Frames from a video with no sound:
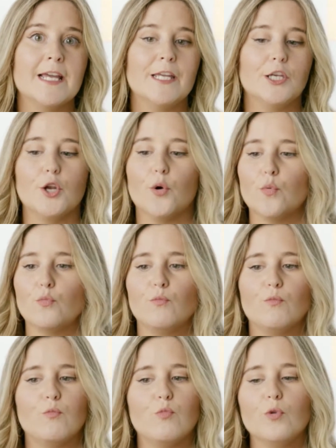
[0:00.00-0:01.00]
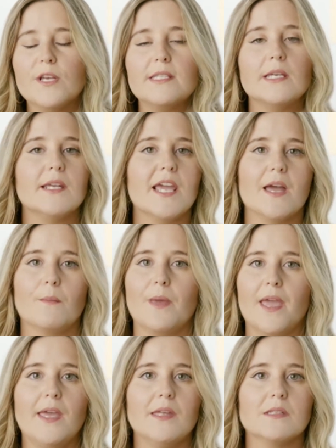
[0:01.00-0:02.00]
You know, recent
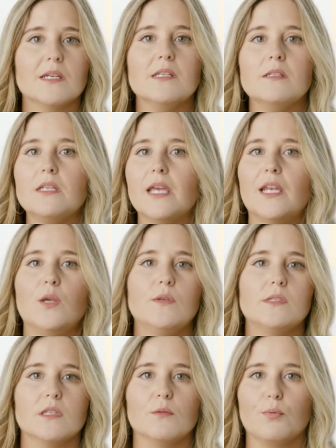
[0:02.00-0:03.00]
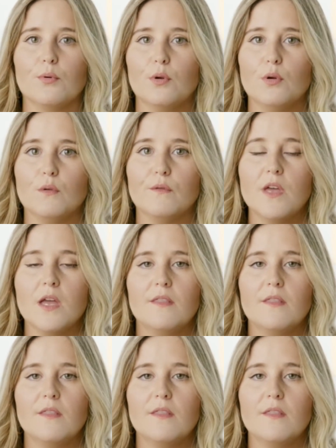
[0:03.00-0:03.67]
campaigns continuously prove